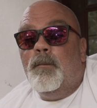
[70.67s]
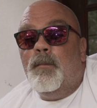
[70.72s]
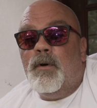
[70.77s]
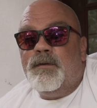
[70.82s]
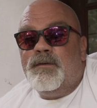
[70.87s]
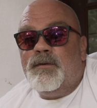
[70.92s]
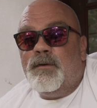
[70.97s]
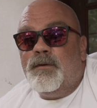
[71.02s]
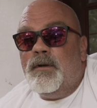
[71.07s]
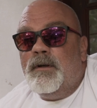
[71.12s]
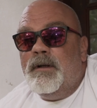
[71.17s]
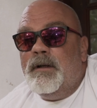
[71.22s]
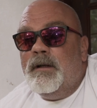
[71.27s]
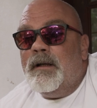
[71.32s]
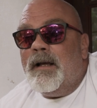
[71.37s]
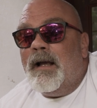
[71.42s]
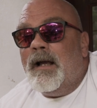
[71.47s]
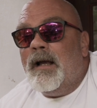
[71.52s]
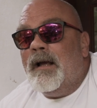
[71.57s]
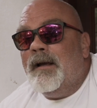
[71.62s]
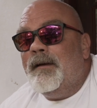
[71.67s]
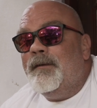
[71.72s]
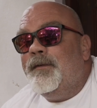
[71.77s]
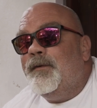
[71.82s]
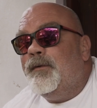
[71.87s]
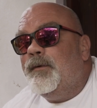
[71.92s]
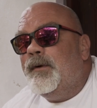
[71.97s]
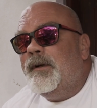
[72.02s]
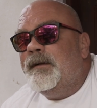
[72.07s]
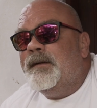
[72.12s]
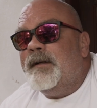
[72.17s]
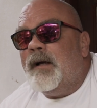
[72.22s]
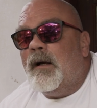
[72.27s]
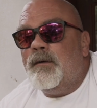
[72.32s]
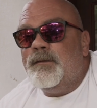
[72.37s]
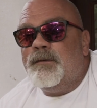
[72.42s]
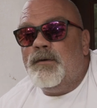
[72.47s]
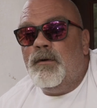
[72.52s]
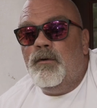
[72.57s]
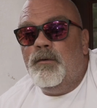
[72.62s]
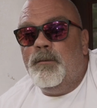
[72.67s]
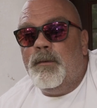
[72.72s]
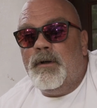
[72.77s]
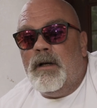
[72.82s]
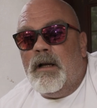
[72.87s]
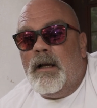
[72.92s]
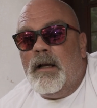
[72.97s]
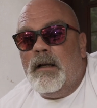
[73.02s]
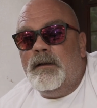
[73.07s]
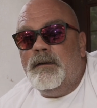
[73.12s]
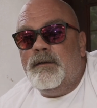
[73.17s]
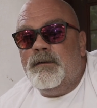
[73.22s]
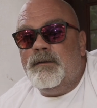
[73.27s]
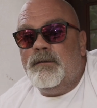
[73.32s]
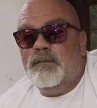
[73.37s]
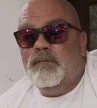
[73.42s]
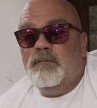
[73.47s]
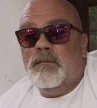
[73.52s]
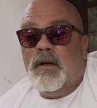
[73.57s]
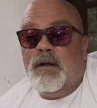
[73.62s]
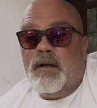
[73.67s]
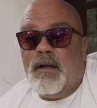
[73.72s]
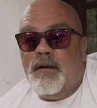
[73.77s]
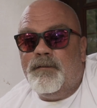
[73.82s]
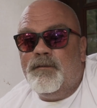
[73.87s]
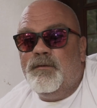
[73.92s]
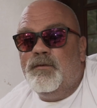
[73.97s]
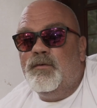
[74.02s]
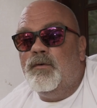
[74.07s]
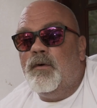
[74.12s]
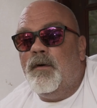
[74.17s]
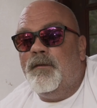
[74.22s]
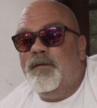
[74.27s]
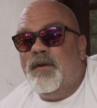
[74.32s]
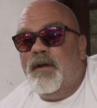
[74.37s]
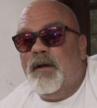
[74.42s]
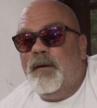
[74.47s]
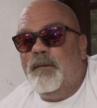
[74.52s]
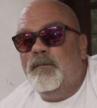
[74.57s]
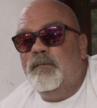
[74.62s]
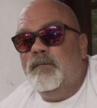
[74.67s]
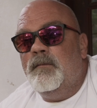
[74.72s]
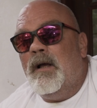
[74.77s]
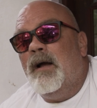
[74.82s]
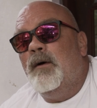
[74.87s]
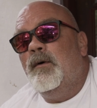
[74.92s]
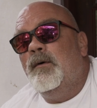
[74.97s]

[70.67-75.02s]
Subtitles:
Personally, I have 3000 lumen lights and I have 2 of them.